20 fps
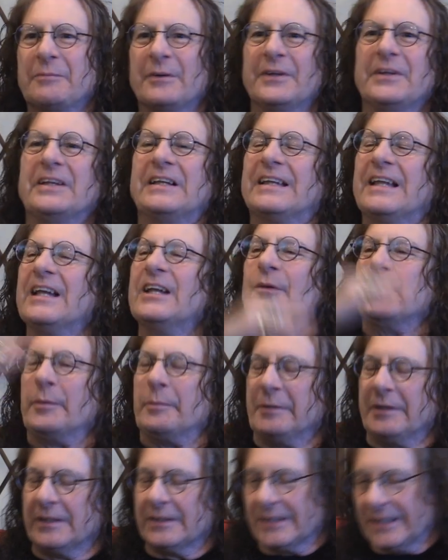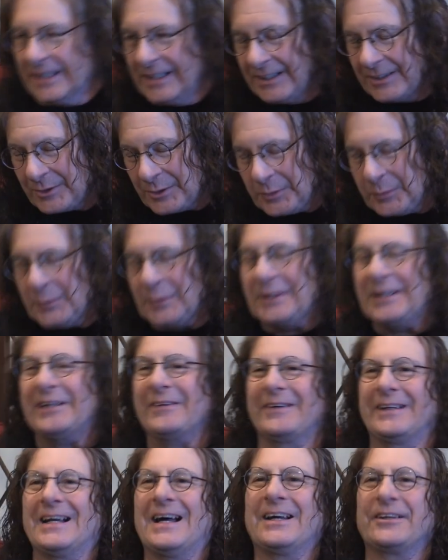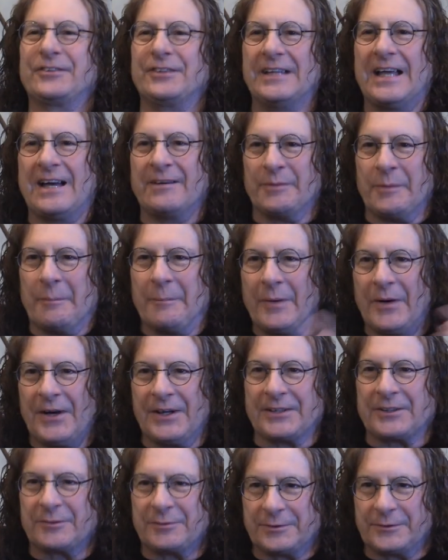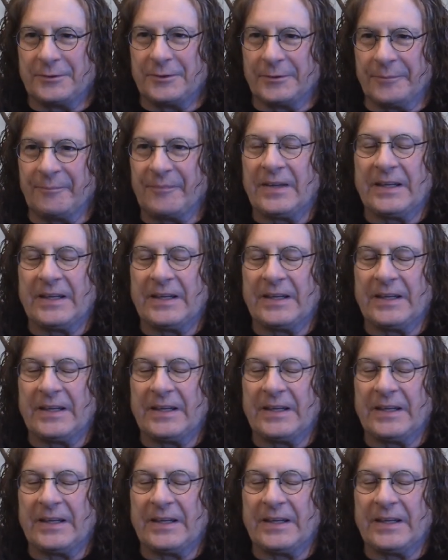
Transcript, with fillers: but then it would be later when they would actually have a marker for him.